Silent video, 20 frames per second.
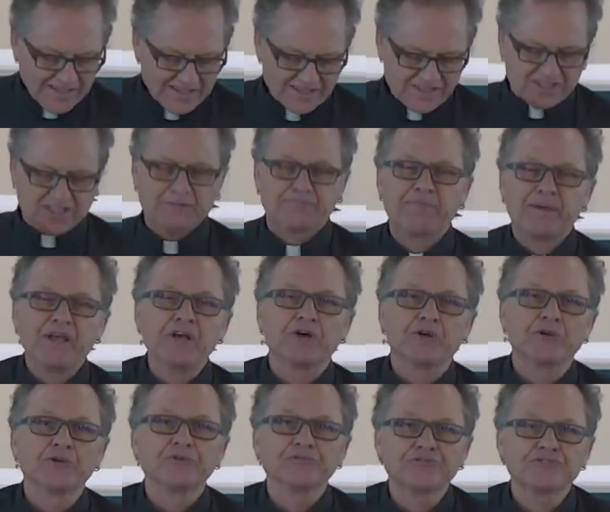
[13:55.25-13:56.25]

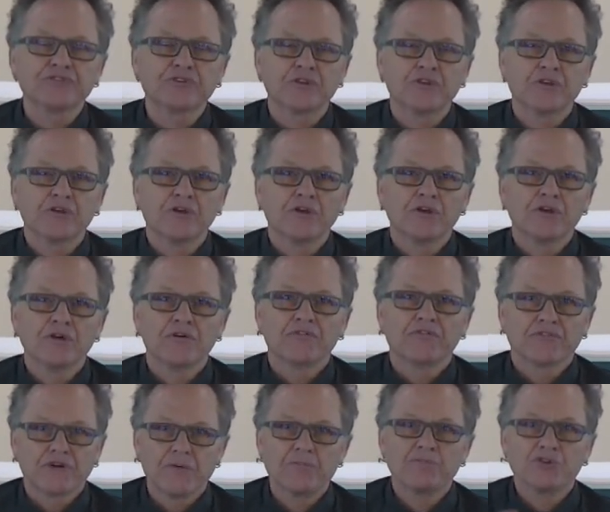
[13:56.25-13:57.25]
spills
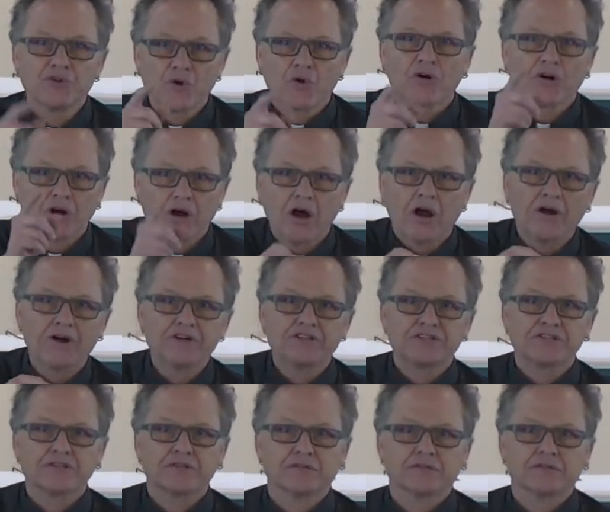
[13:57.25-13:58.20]
from your heart?